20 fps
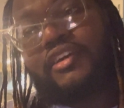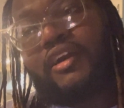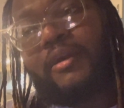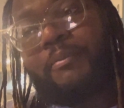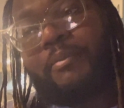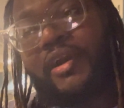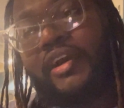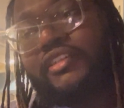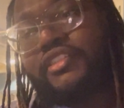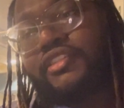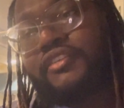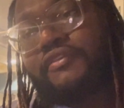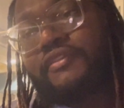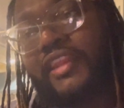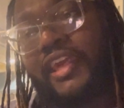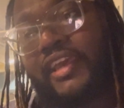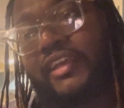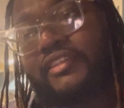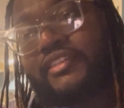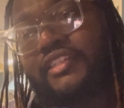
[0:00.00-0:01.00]
a bunch of
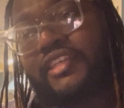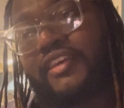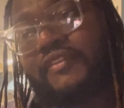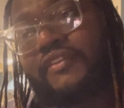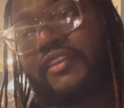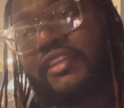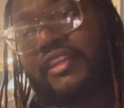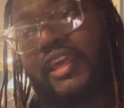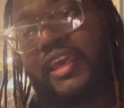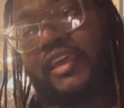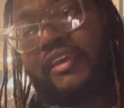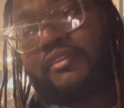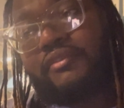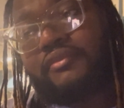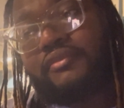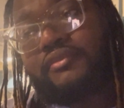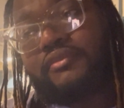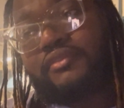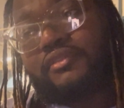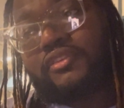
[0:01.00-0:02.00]
negativity that
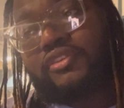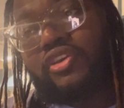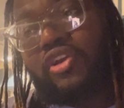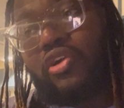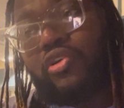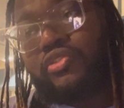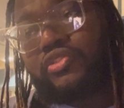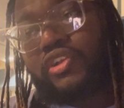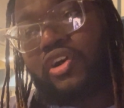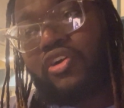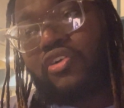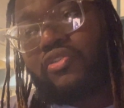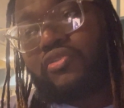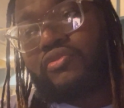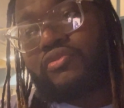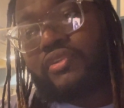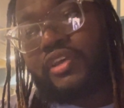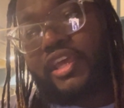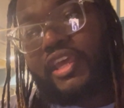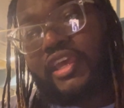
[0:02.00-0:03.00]
goes on,
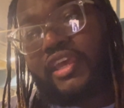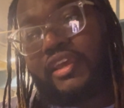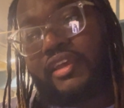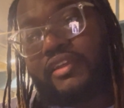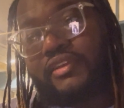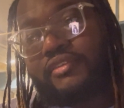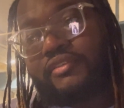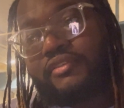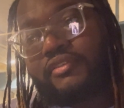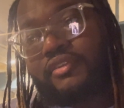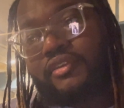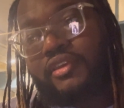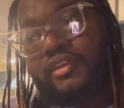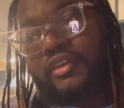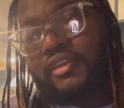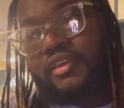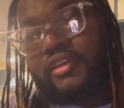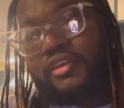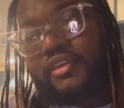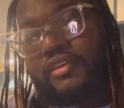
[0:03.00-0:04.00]
and
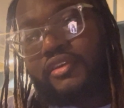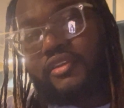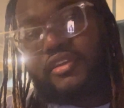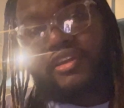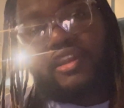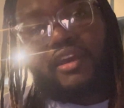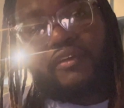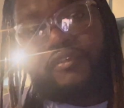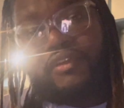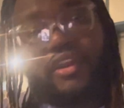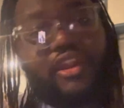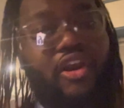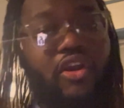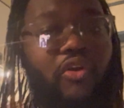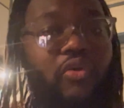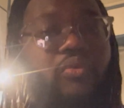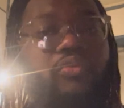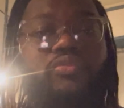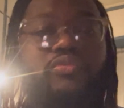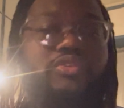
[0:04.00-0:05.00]
you never
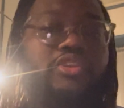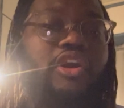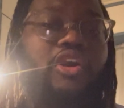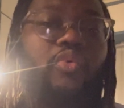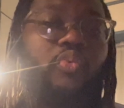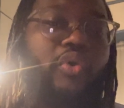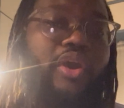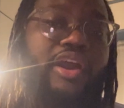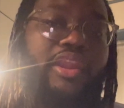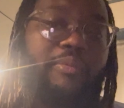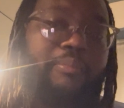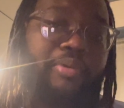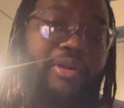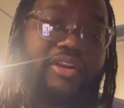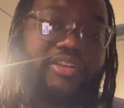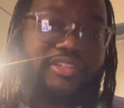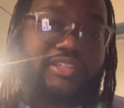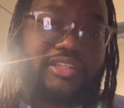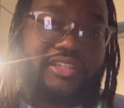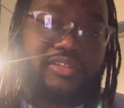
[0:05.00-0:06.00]
know, what a
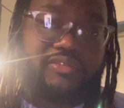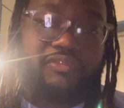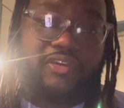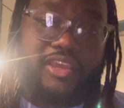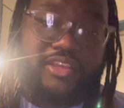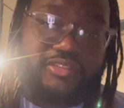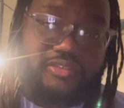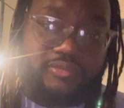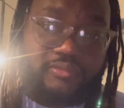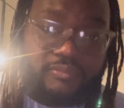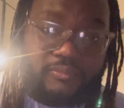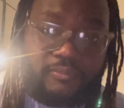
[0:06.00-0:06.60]
person is facing.